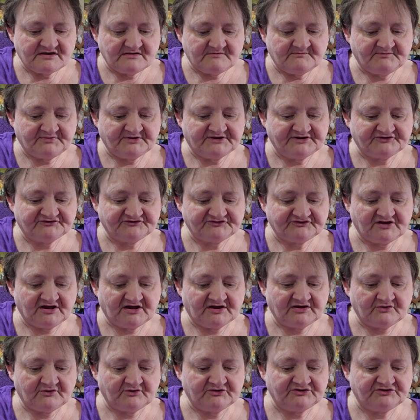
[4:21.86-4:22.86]
But it's
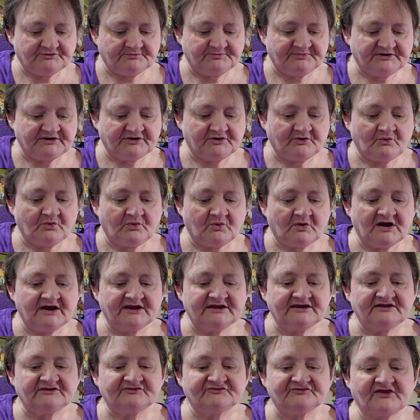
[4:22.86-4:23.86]
not going to be
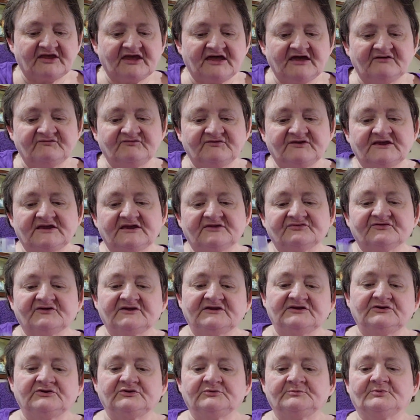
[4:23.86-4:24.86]
quite as heavy as
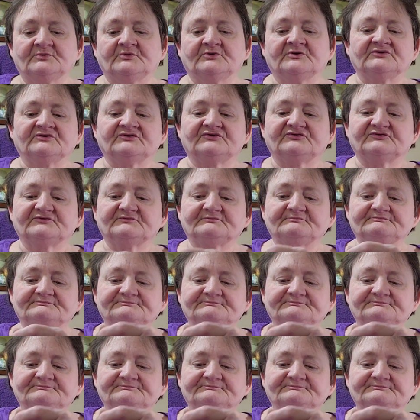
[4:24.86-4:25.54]
a newborn's.